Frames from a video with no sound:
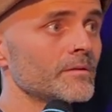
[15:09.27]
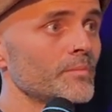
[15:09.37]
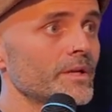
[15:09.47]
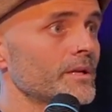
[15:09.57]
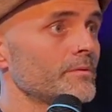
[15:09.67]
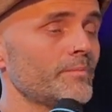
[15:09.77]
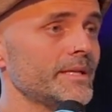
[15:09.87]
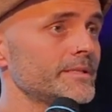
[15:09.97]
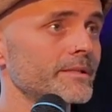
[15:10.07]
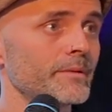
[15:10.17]
but it could
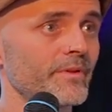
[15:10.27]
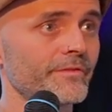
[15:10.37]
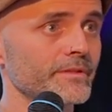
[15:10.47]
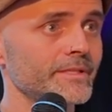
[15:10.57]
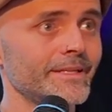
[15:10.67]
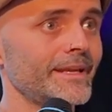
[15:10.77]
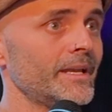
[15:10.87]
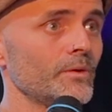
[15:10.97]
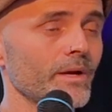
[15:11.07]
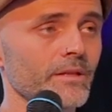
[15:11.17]
basically be filtered in
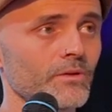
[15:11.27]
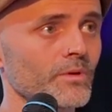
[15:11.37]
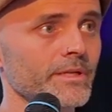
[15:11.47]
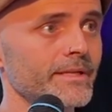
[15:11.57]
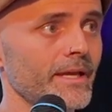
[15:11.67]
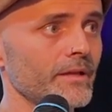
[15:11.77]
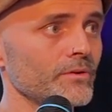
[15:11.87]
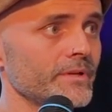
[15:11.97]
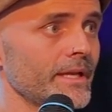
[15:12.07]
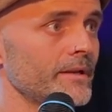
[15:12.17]
any way you want to tag
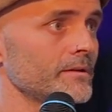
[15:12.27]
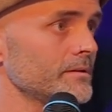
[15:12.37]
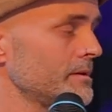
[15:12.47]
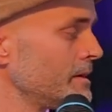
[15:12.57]
your data.